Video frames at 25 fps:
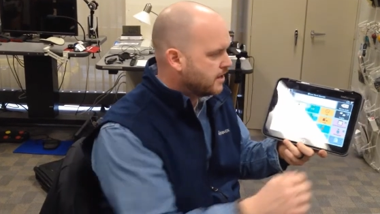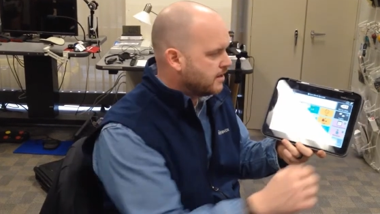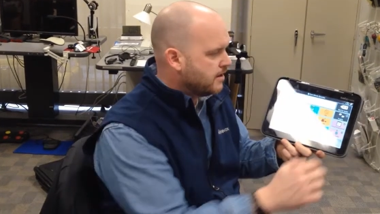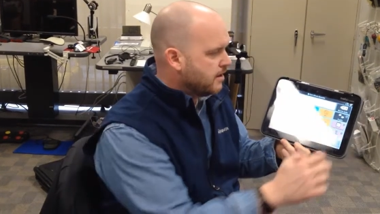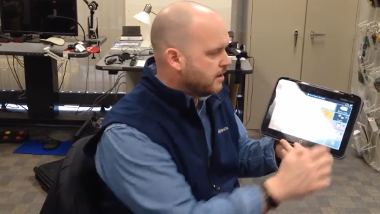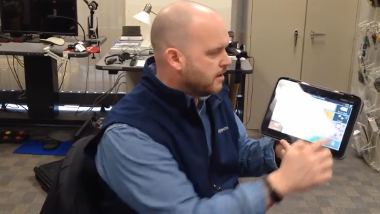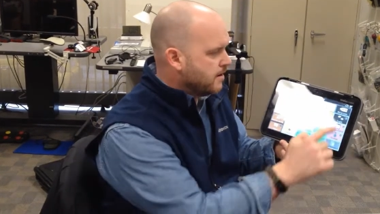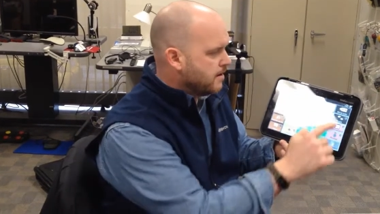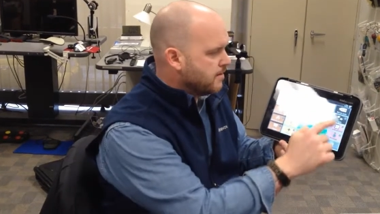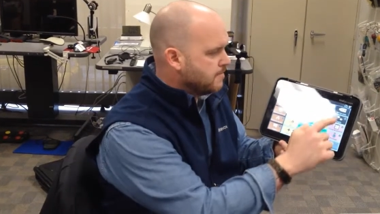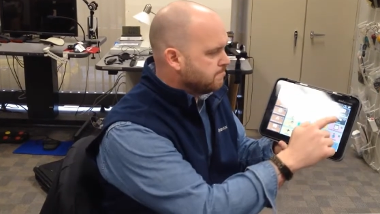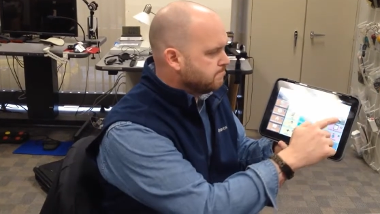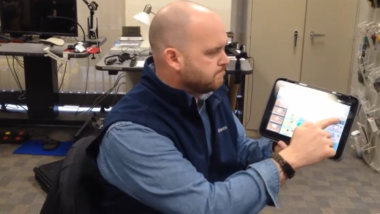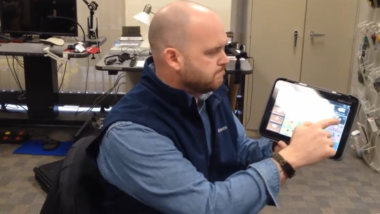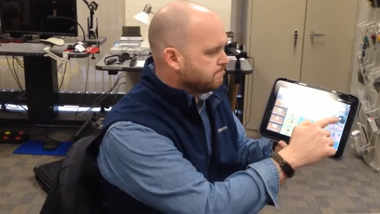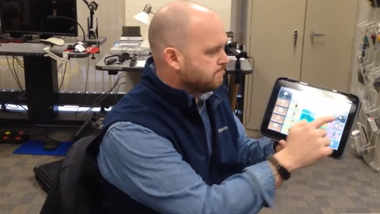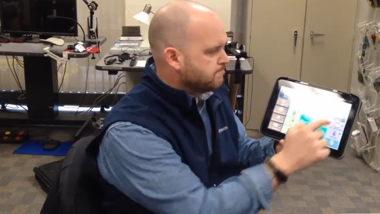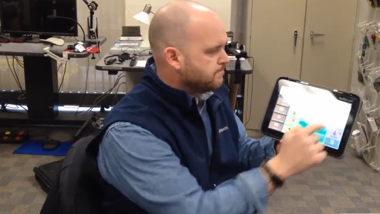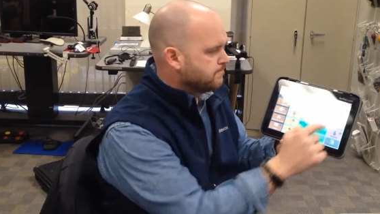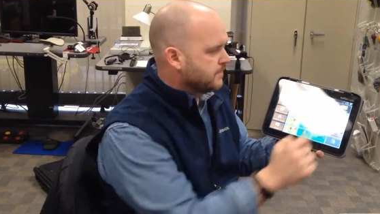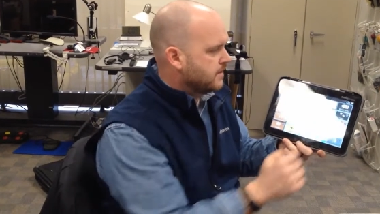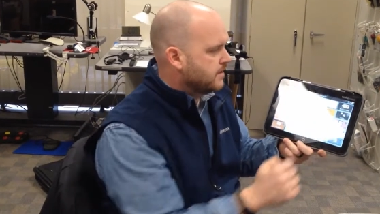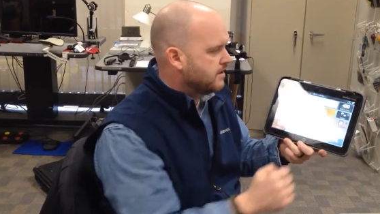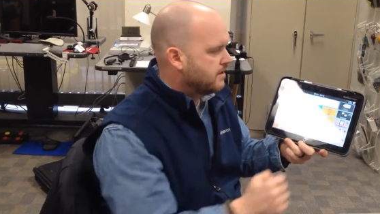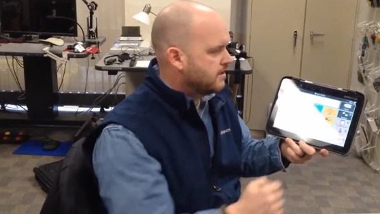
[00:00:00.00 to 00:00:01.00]

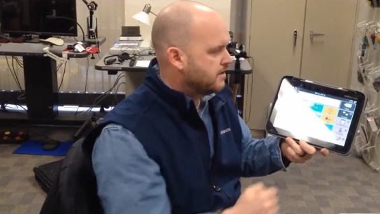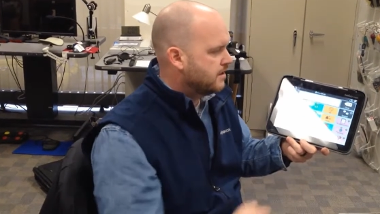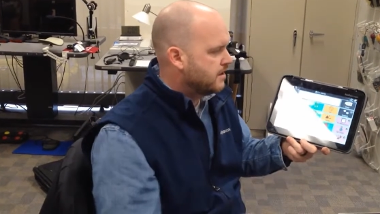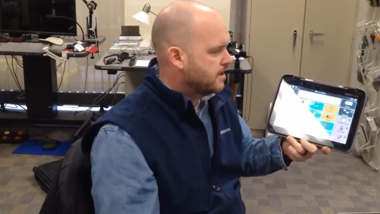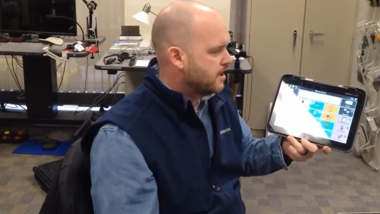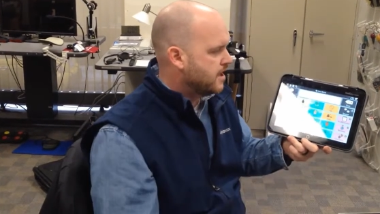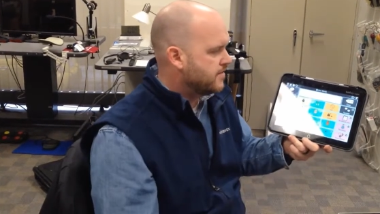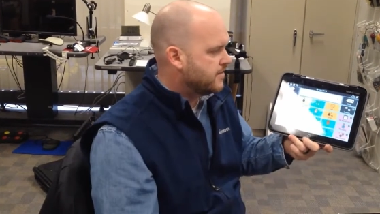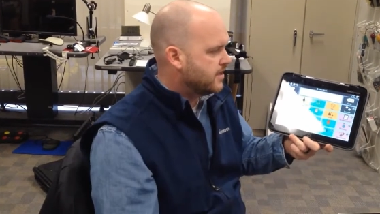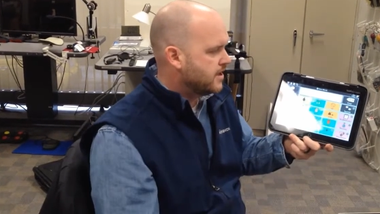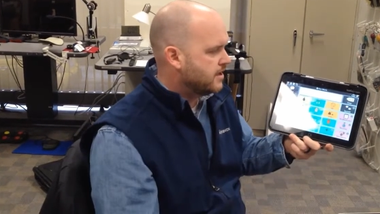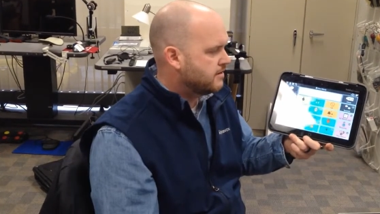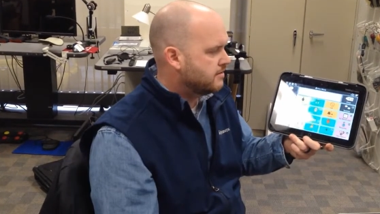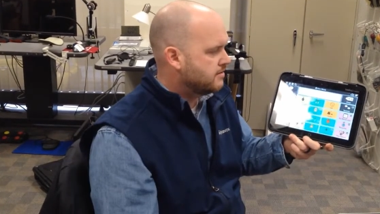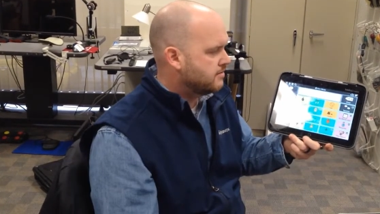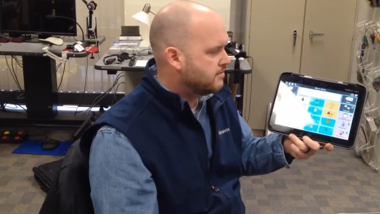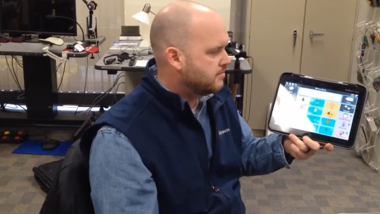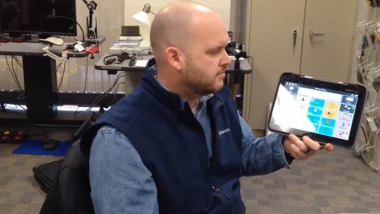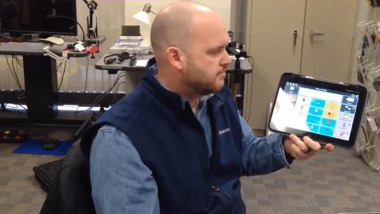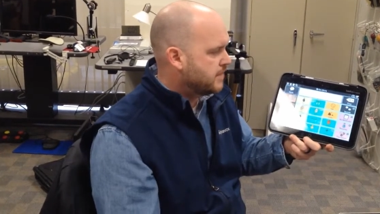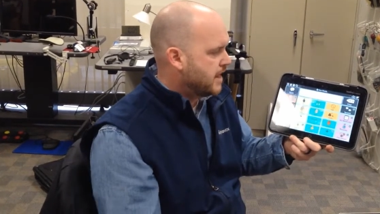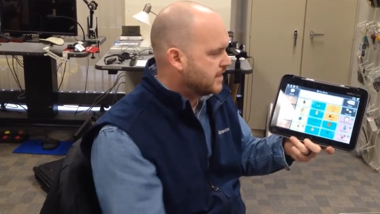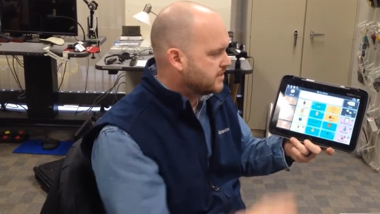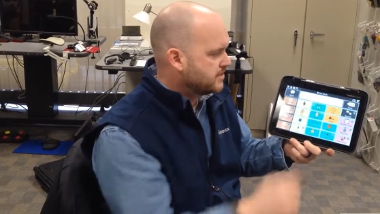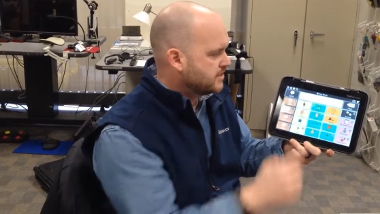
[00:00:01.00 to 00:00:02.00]
And then
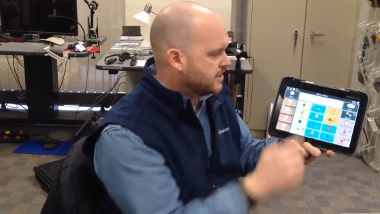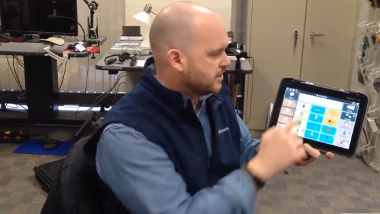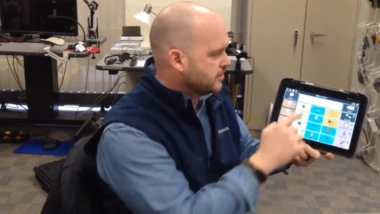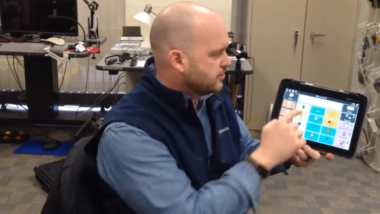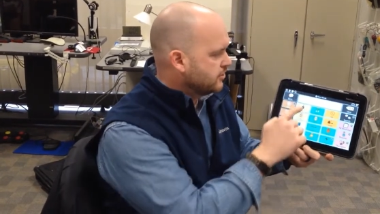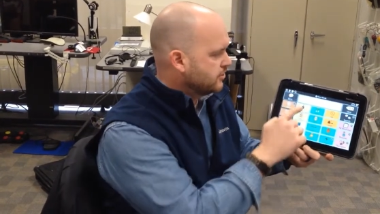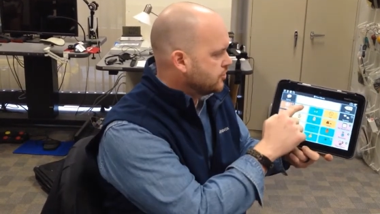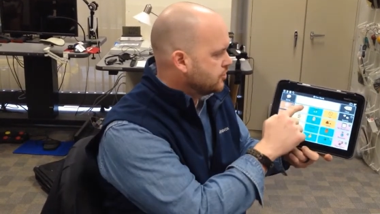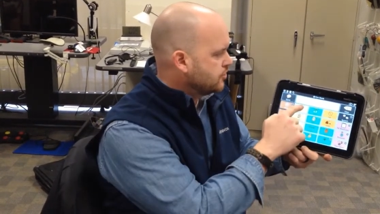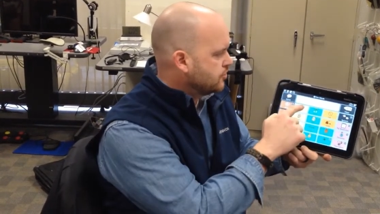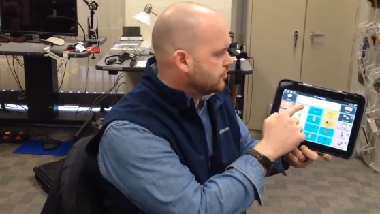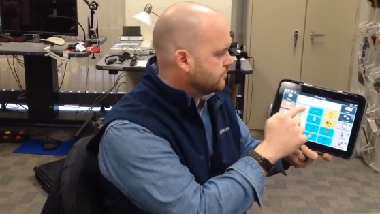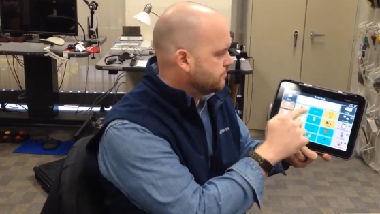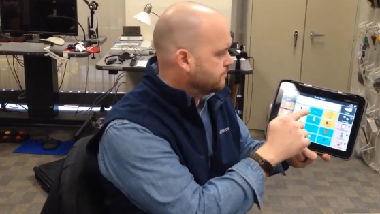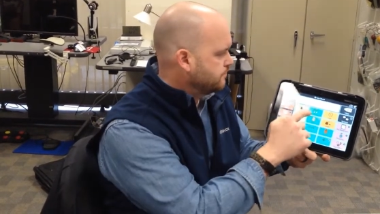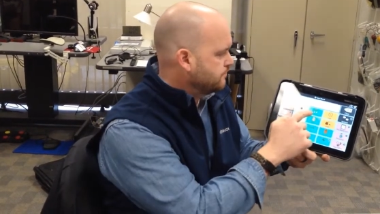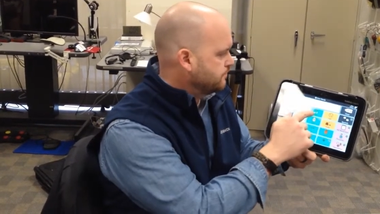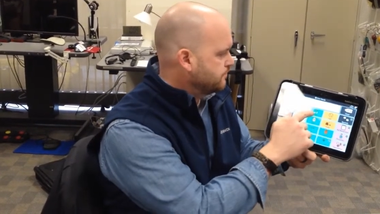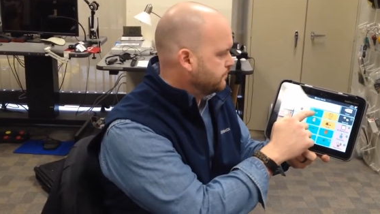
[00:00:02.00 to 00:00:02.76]
back to English.